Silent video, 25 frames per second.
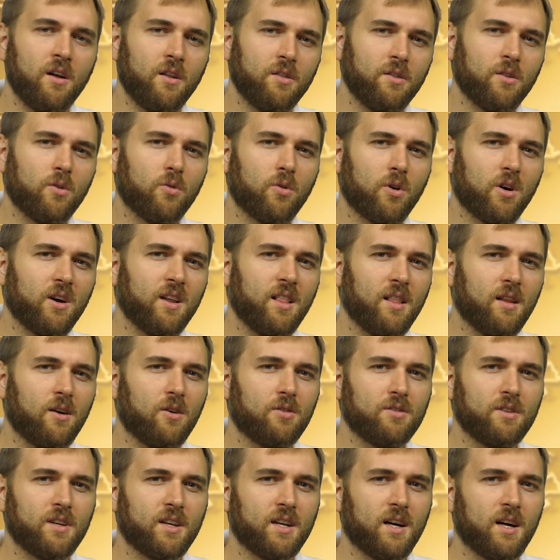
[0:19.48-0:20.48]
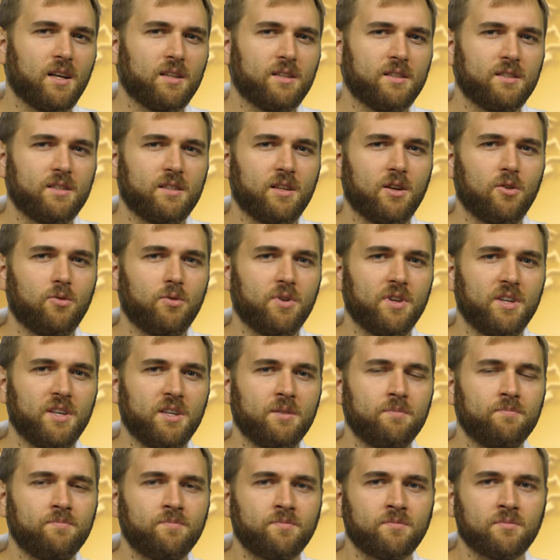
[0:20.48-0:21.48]
The Royal Lochnagar
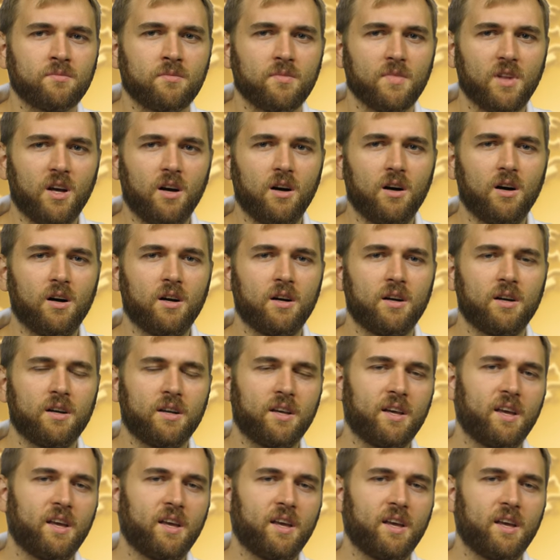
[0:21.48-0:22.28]
Distillery uh,